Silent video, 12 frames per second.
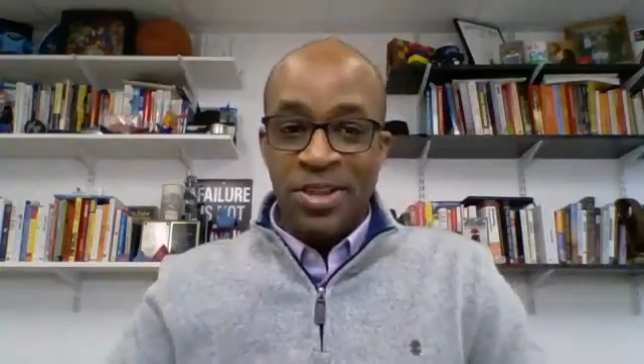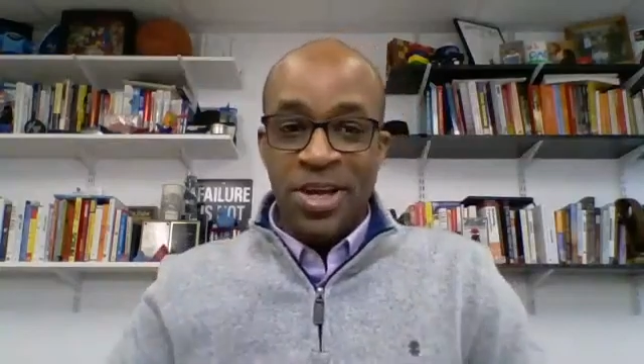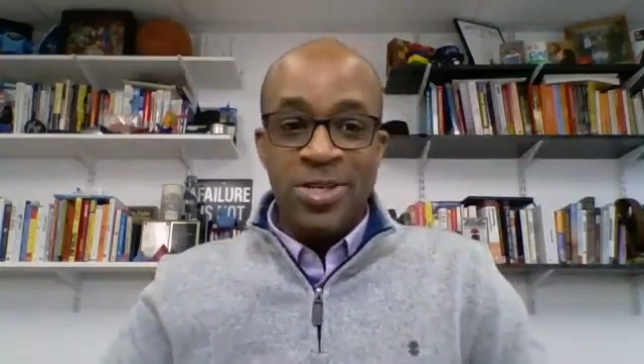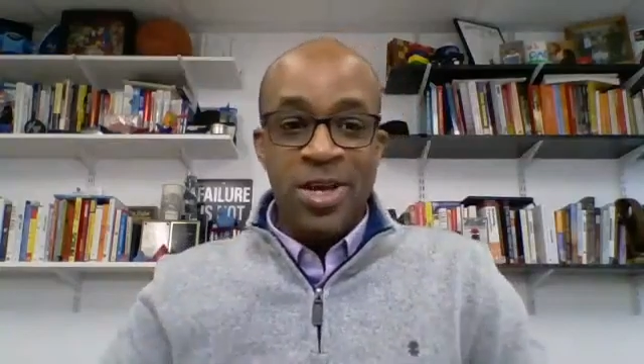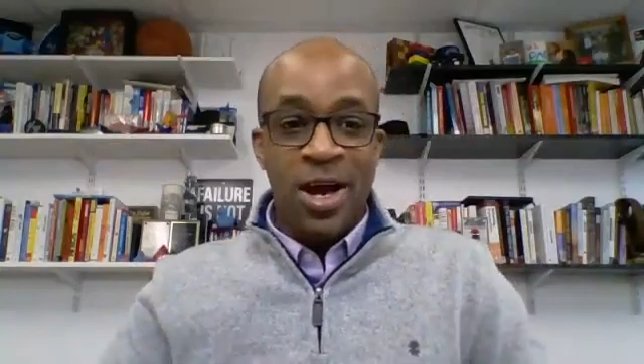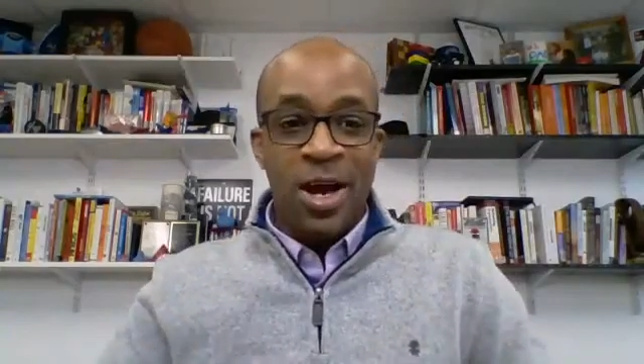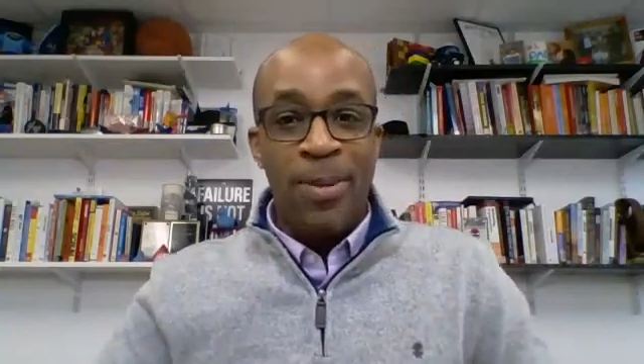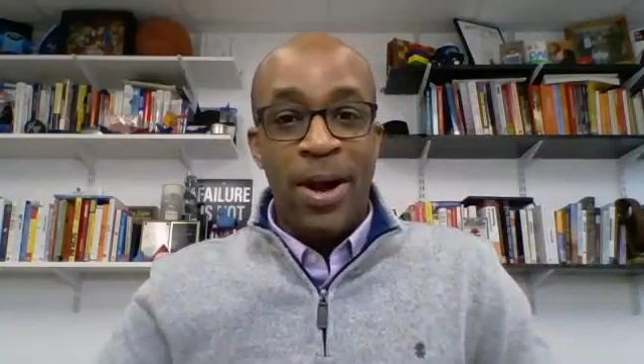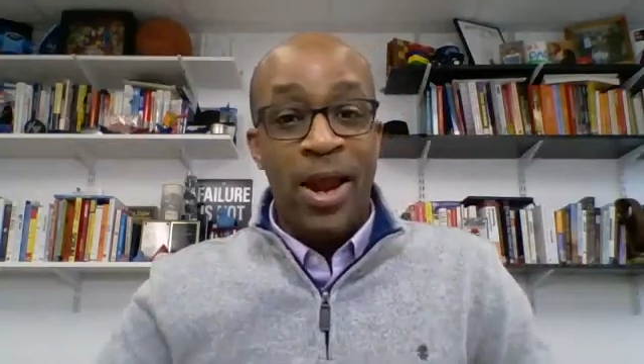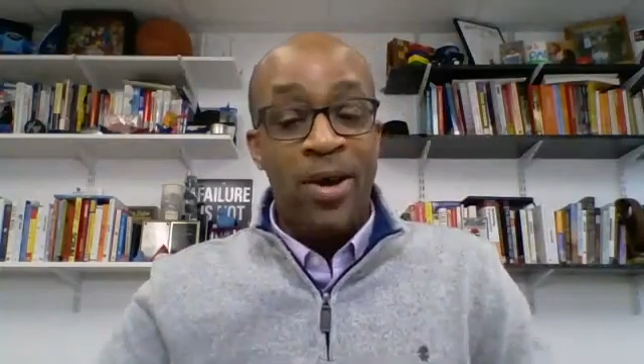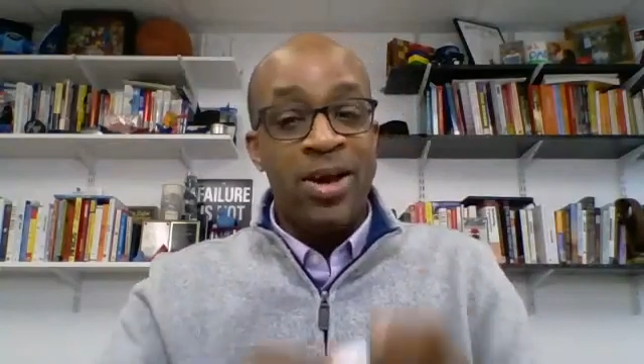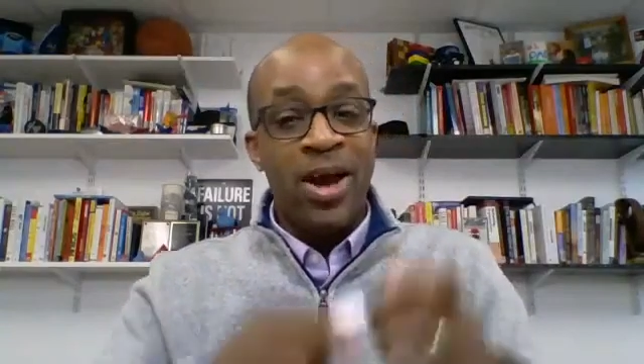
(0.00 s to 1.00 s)
they talk
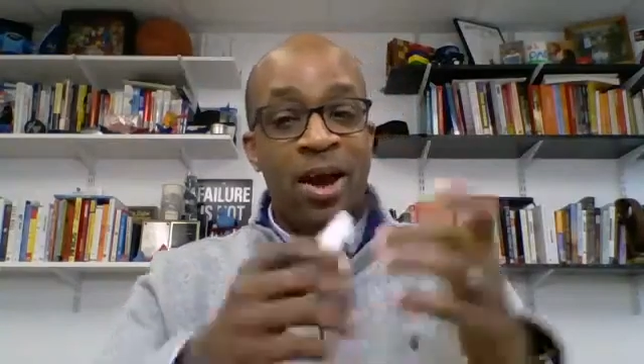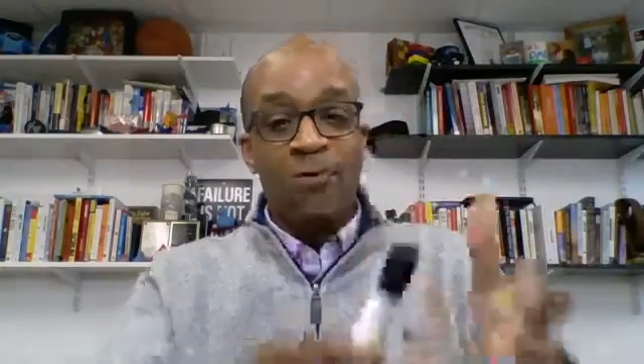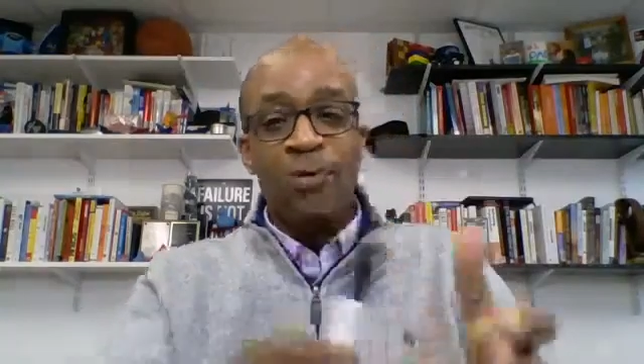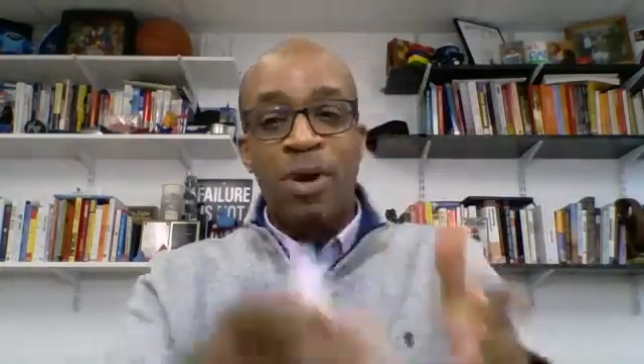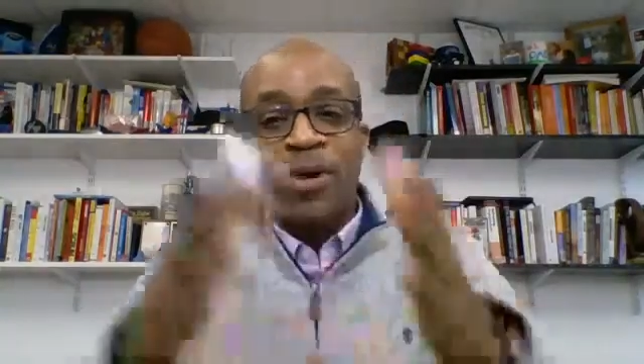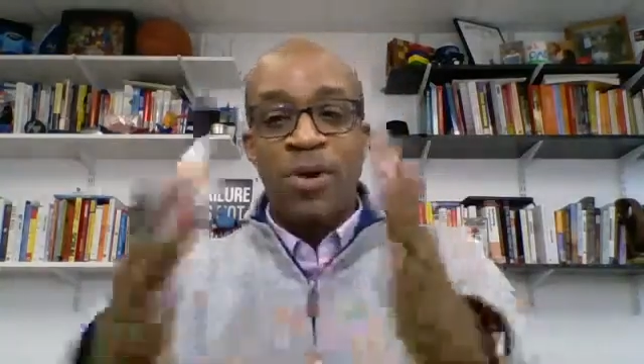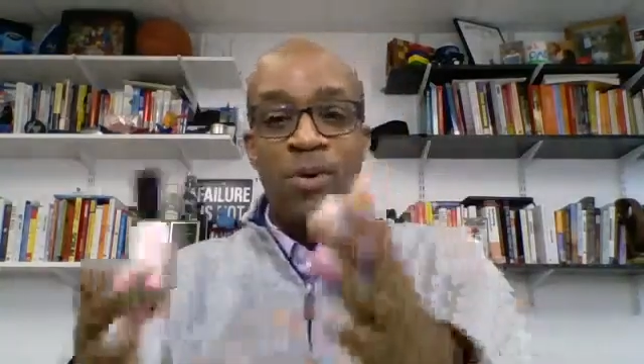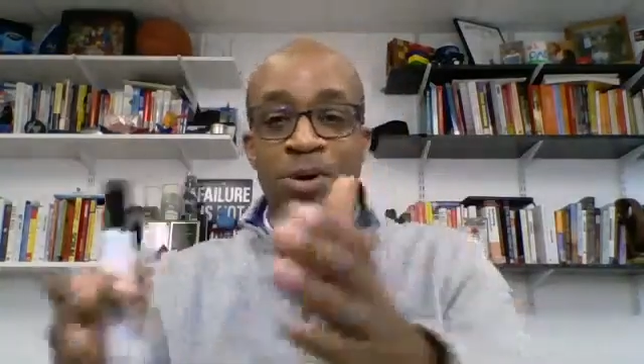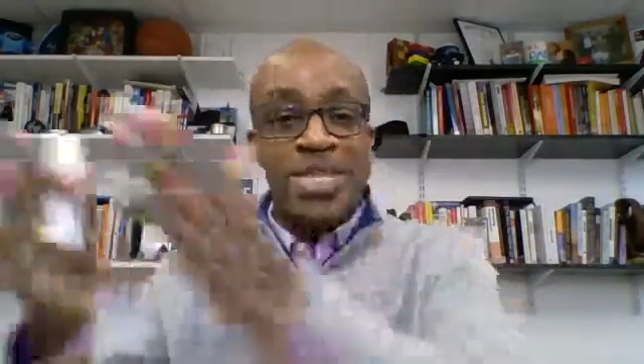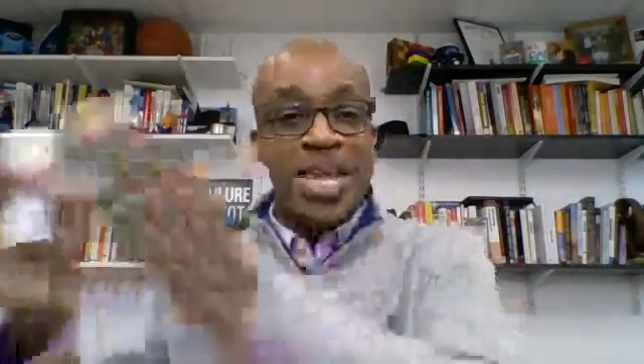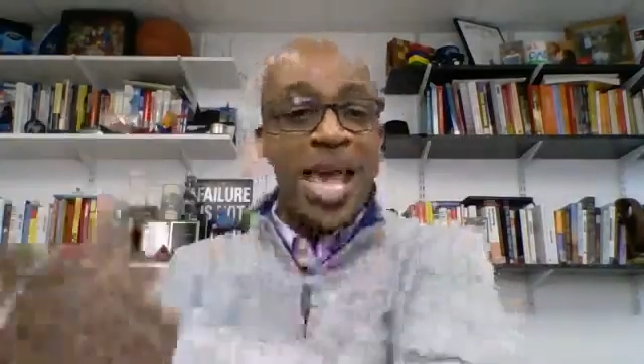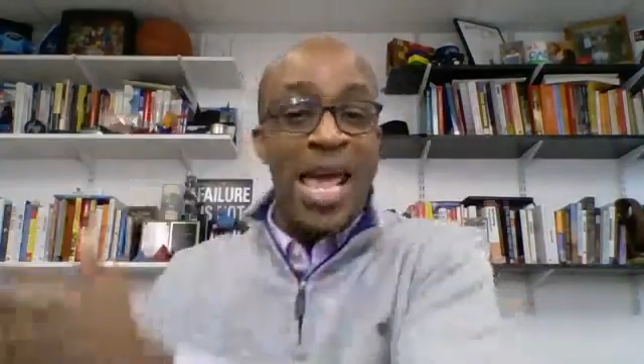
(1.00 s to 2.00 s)
about how covering
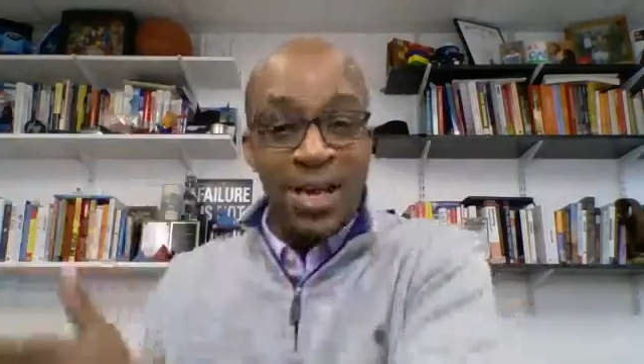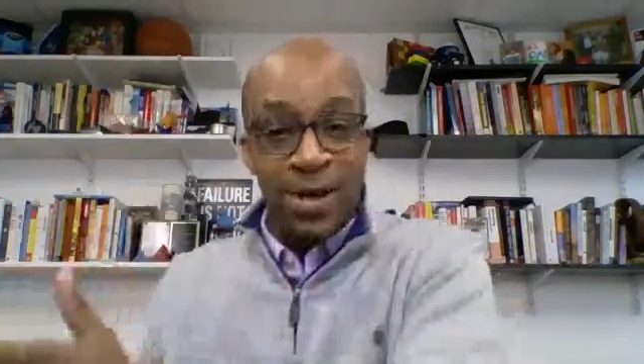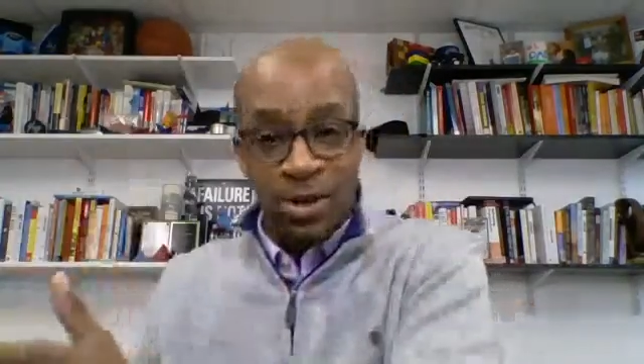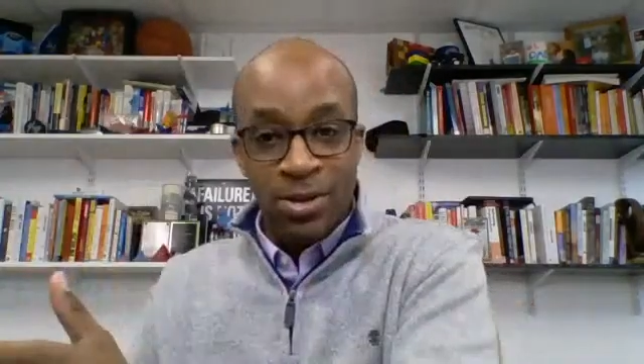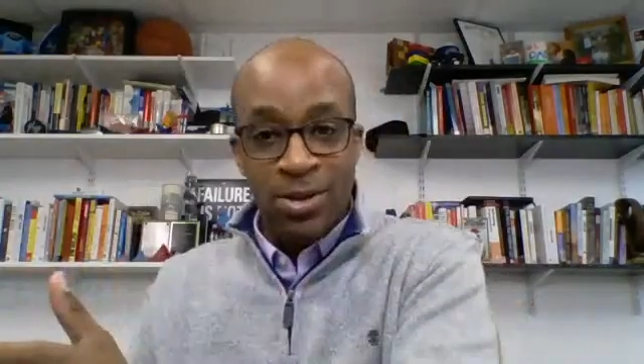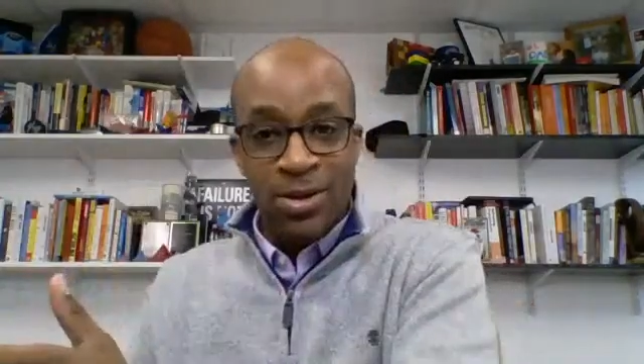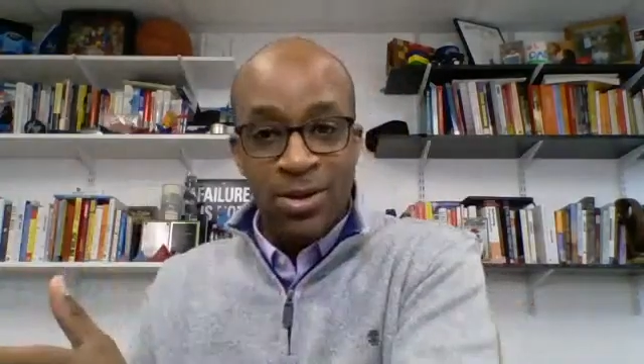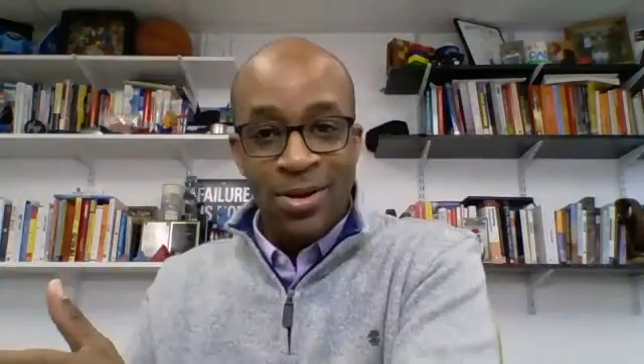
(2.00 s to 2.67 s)
your tail